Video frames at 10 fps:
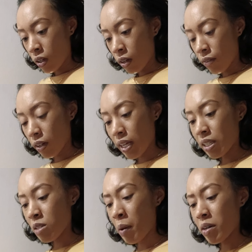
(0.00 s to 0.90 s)
I feel like
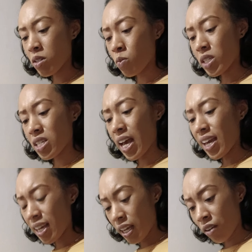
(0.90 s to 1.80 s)
this person was
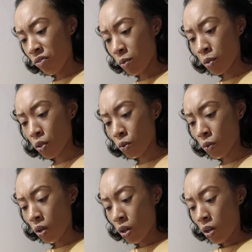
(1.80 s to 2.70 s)
taking from you,
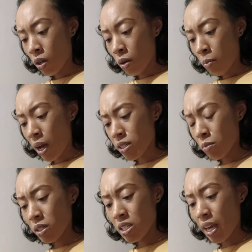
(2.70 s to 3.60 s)

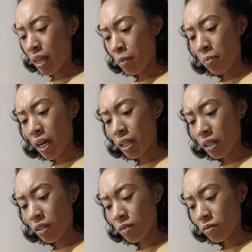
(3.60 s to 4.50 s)
possibly taking
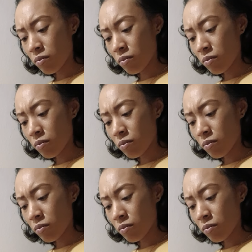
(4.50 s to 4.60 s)
money.